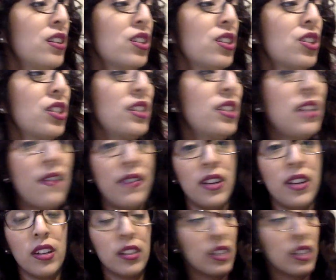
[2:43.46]
She
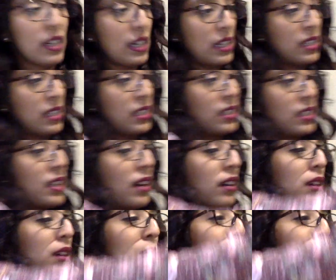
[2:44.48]
definitely needed to
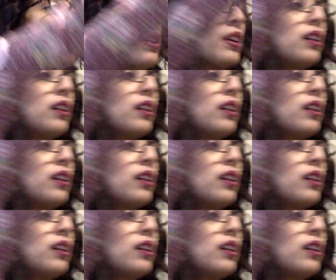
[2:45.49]
stock up. So I